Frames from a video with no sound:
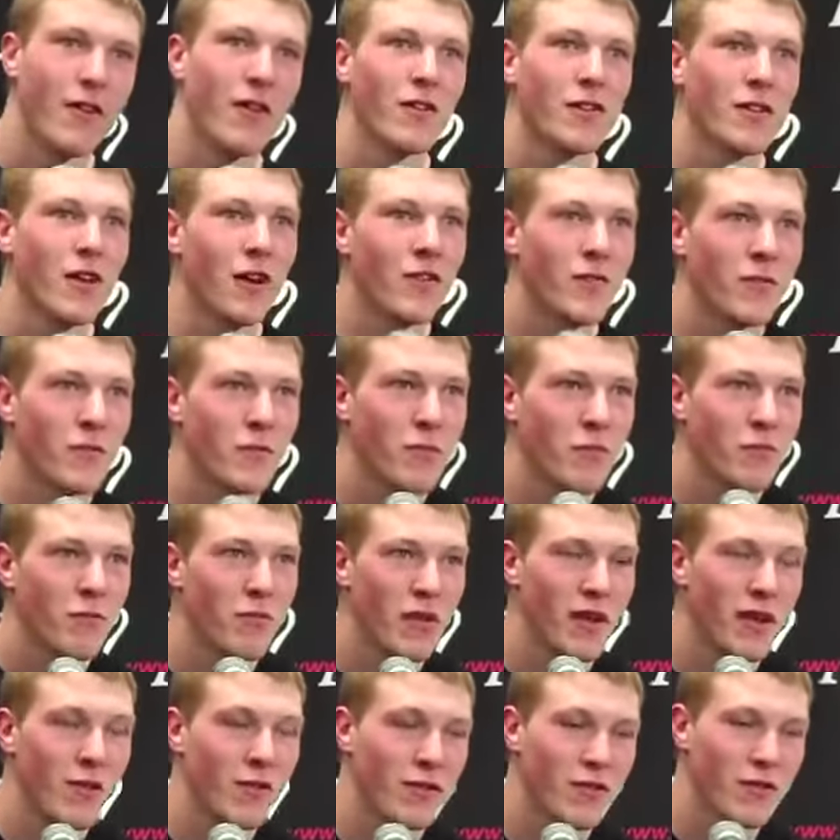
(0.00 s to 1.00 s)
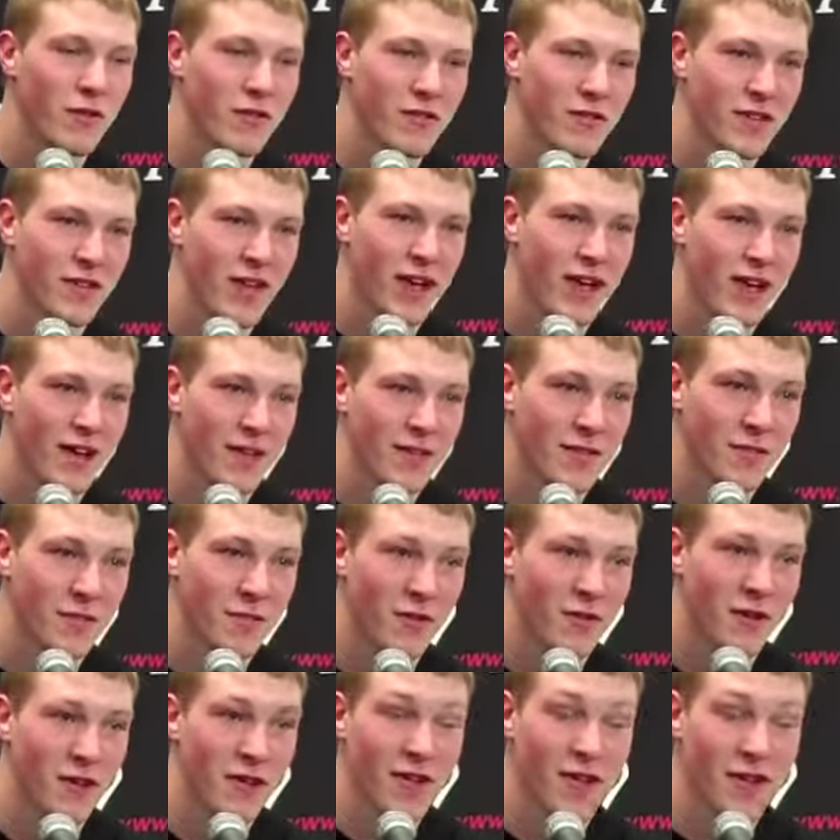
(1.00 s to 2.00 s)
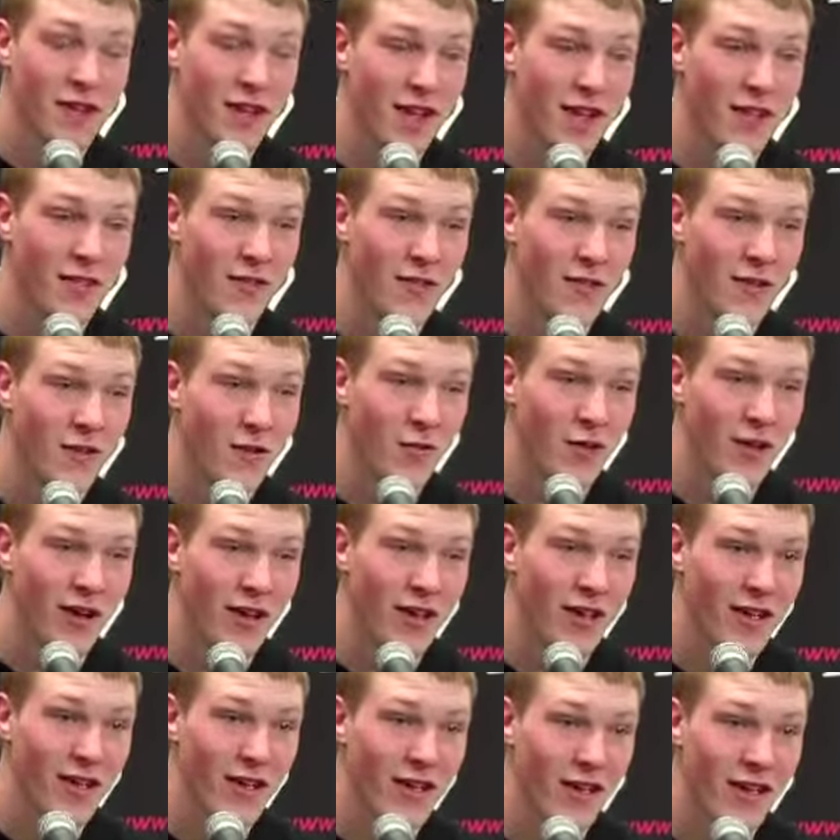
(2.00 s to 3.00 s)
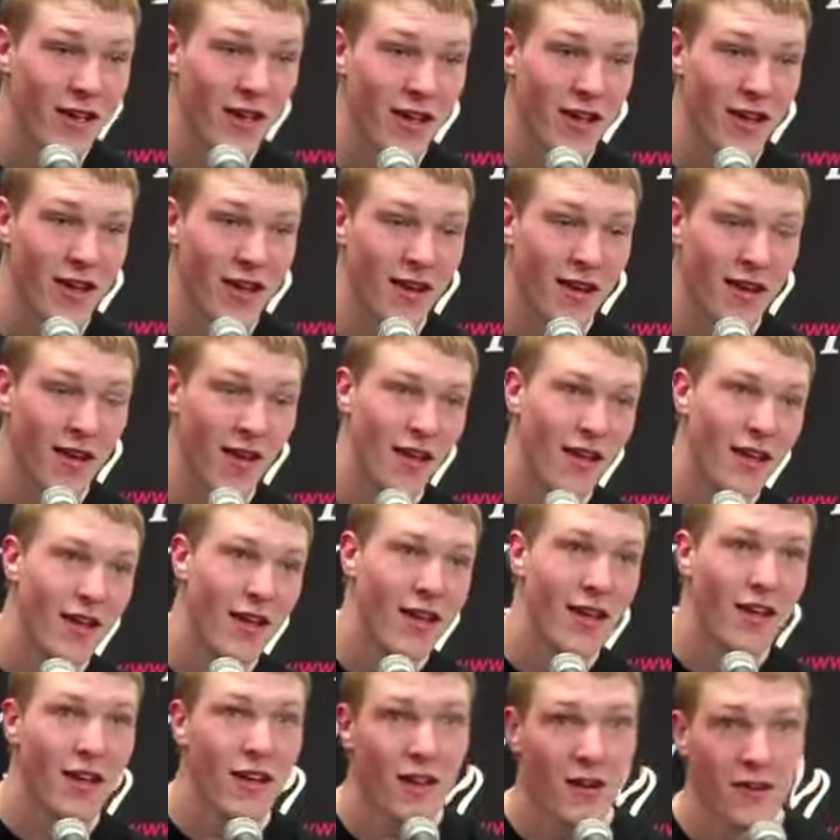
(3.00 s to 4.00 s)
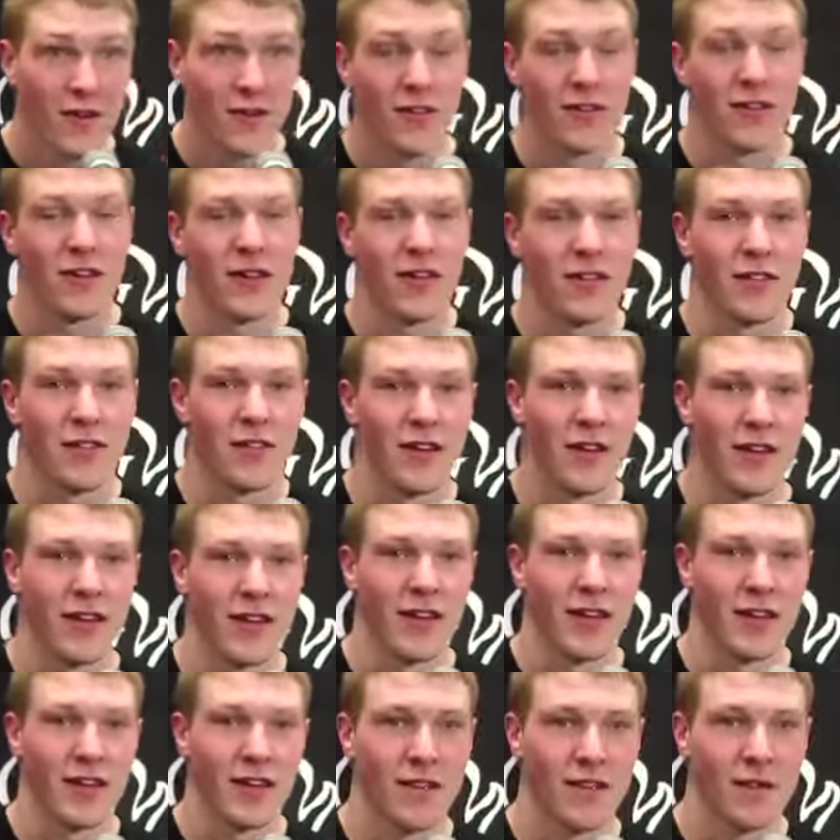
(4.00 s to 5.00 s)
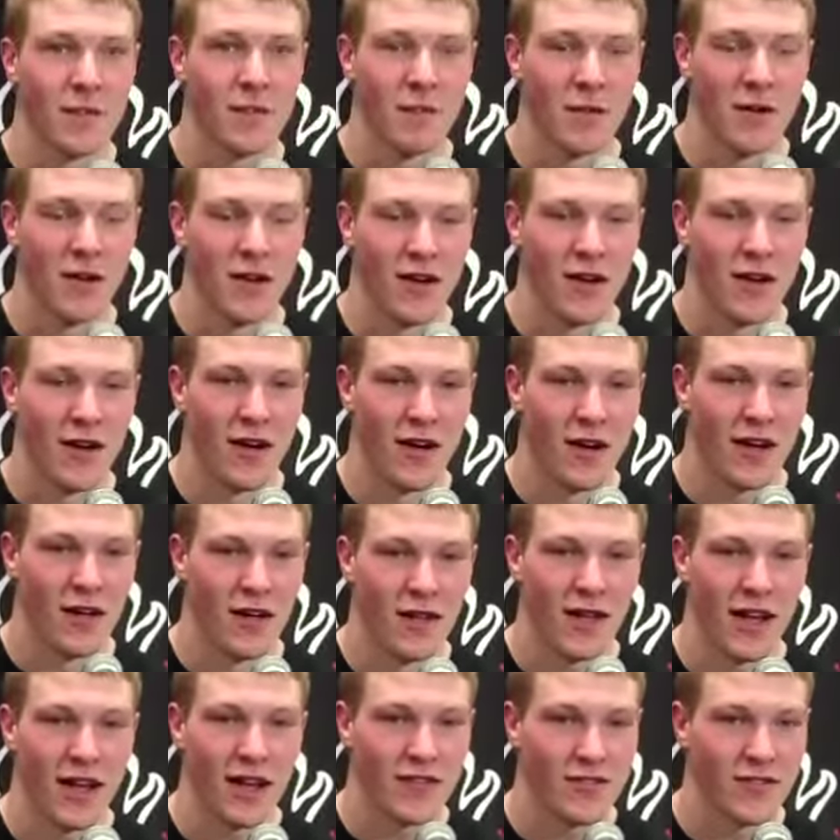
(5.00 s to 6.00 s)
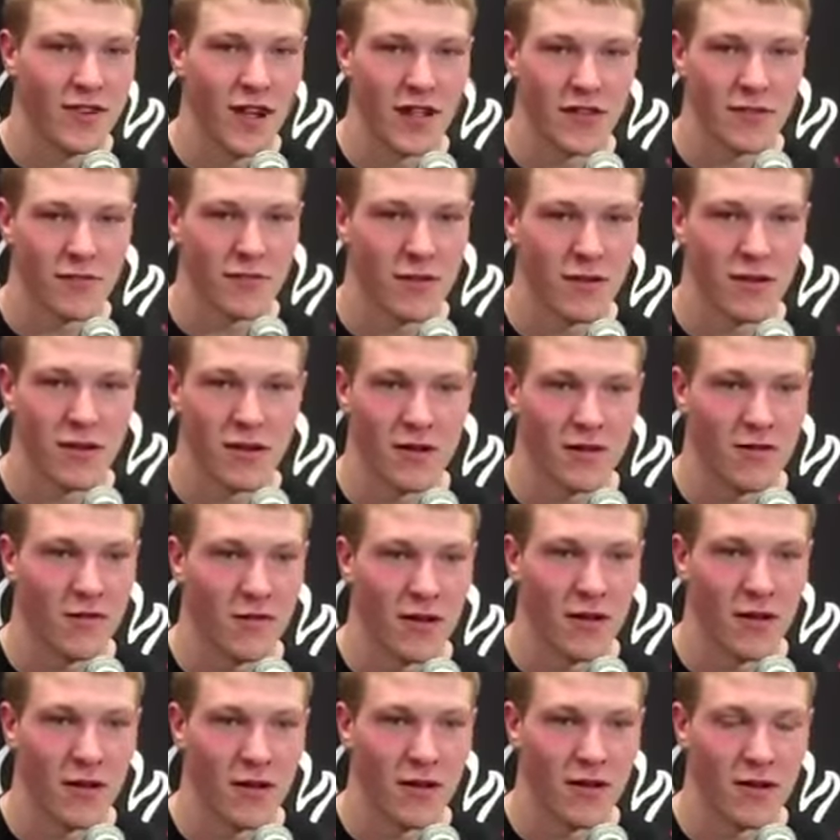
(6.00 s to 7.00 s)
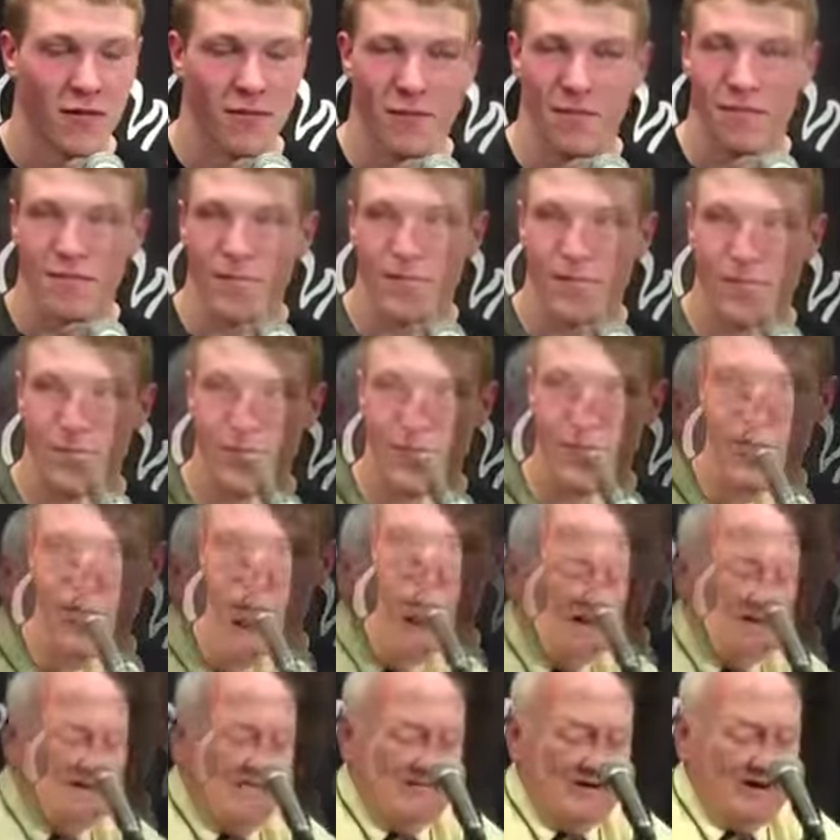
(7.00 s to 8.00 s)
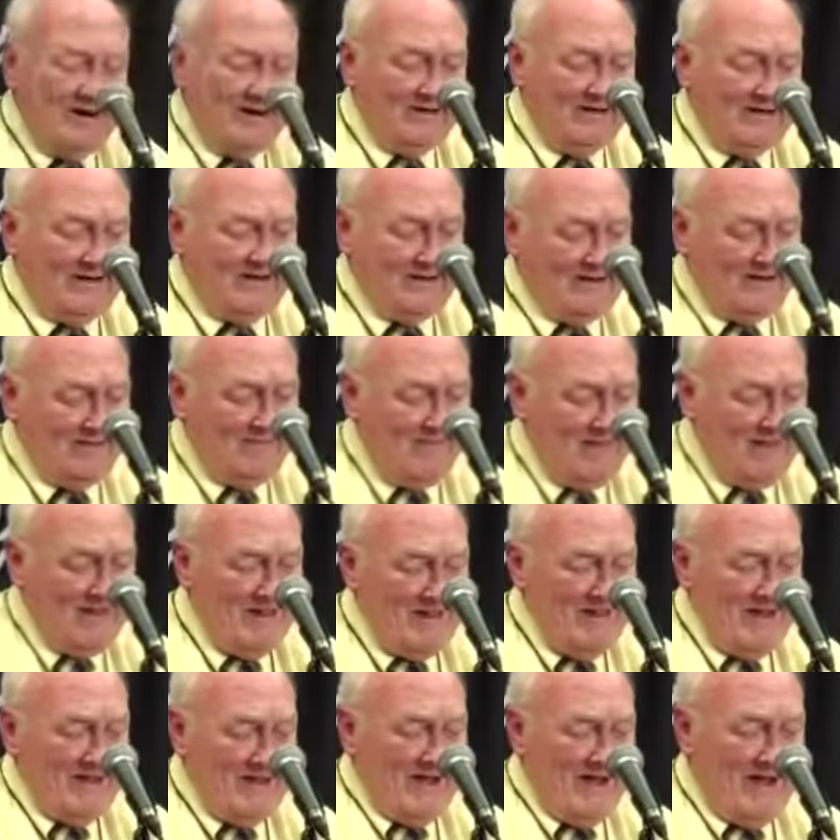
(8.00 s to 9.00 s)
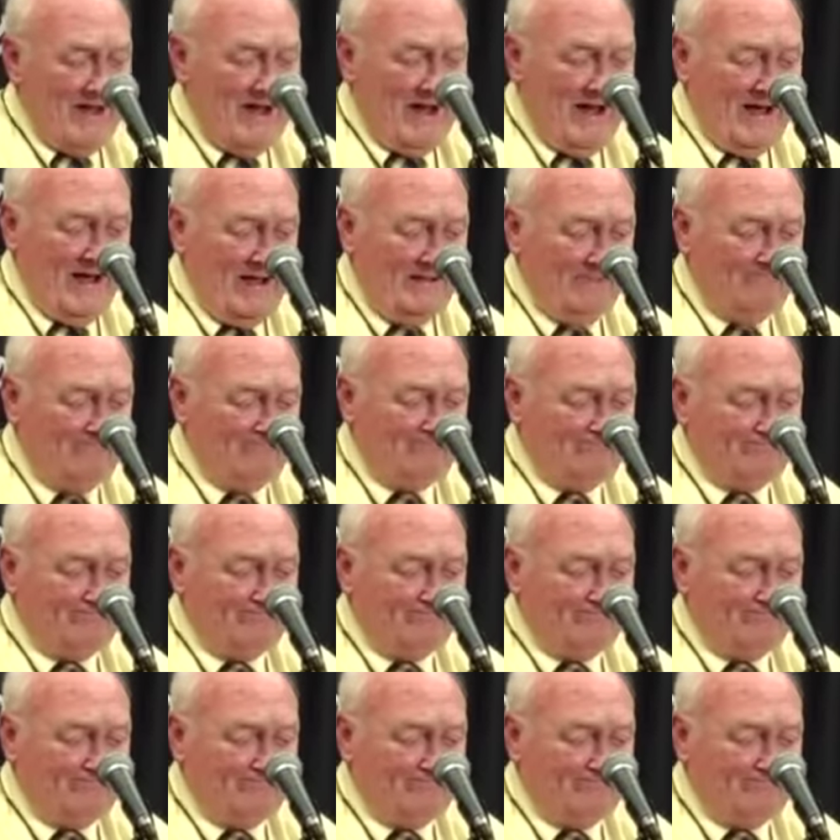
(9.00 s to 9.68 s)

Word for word: felt comfortable playing with those guys, but yeah, they're quick and really athletic, but uh, yeah, shots for him. you talk about? Uh, uh,